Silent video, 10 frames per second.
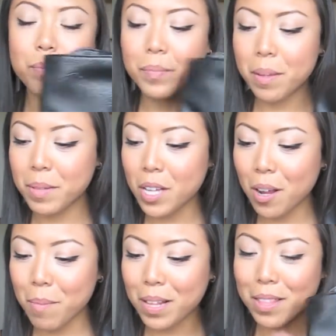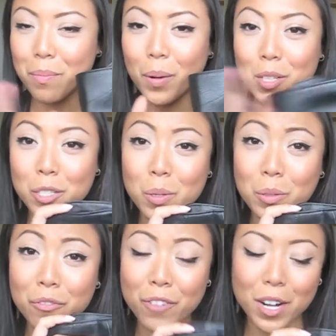let me talk about the brush
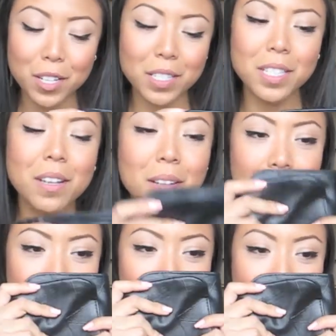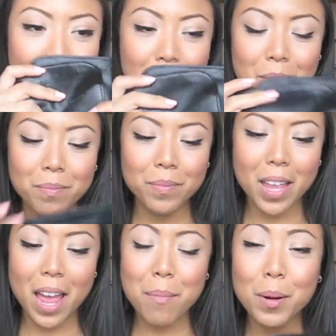roll first. Now,
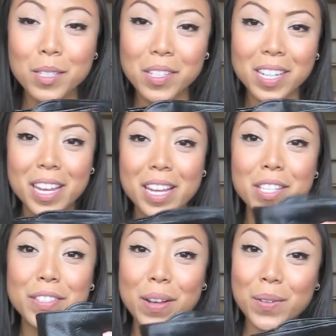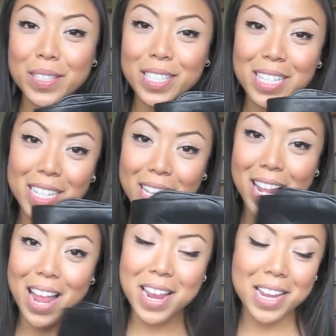I personally don't
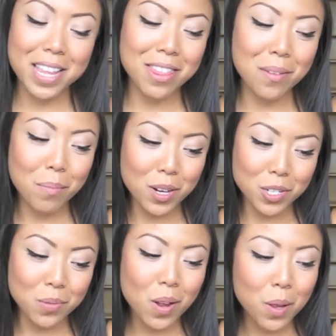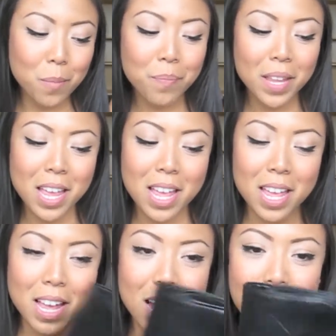like the brush roll.
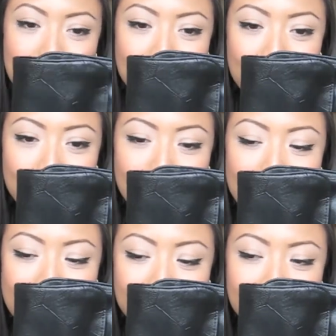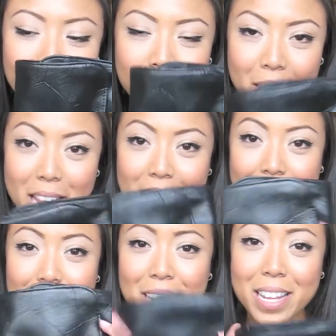Number one,
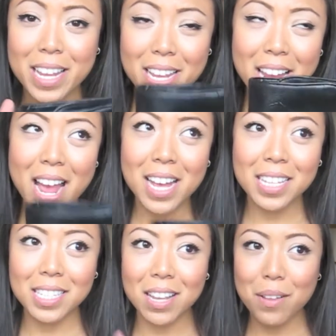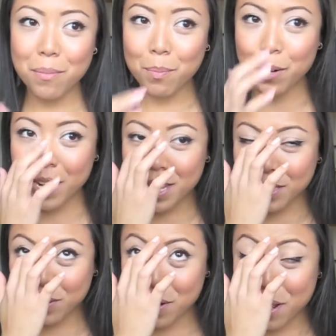it has a pretty
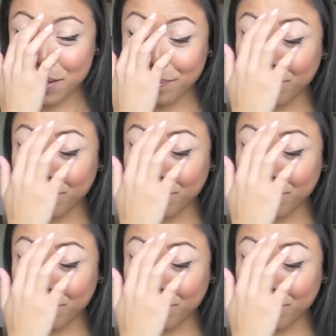strong